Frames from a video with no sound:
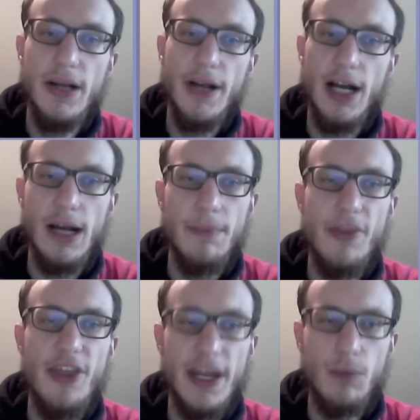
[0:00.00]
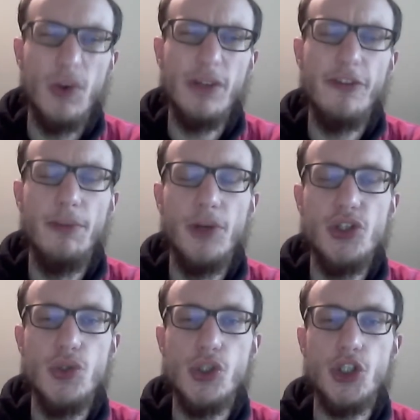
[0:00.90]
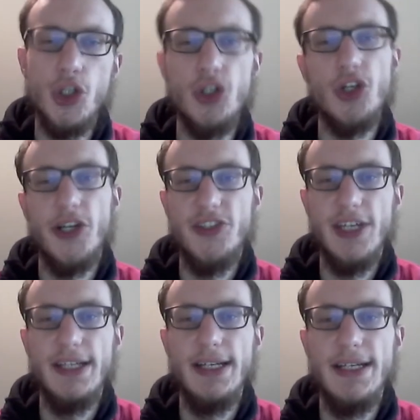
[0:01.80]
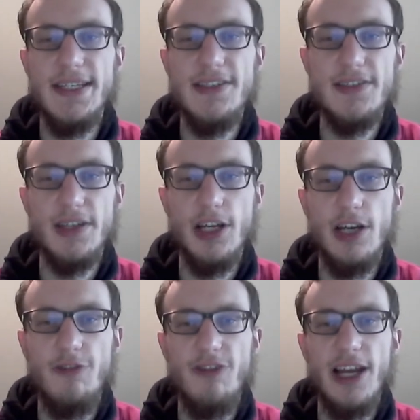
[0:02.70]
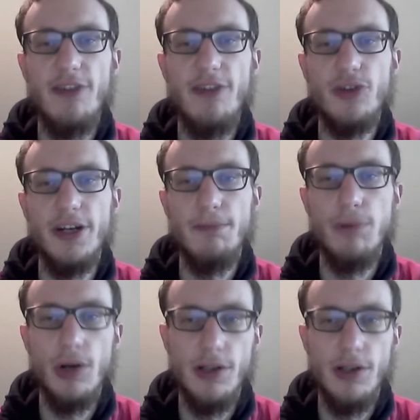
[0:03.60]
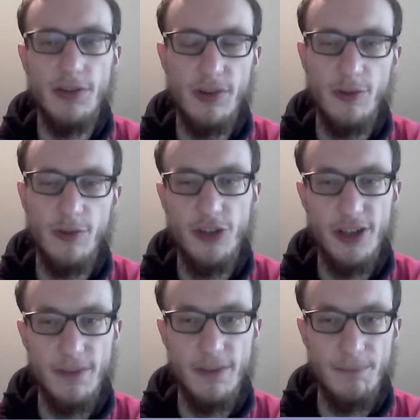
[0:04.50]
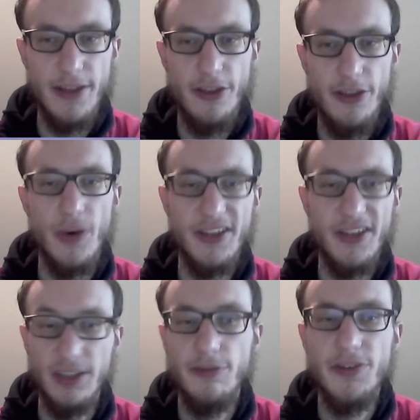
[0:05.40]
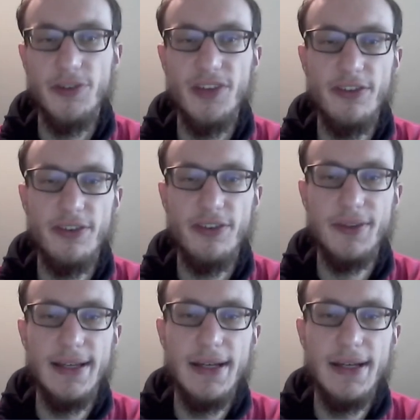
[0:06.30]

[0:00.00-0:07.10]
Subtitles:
Then one of the modules should contain at least 5 credit points of theoretical physics.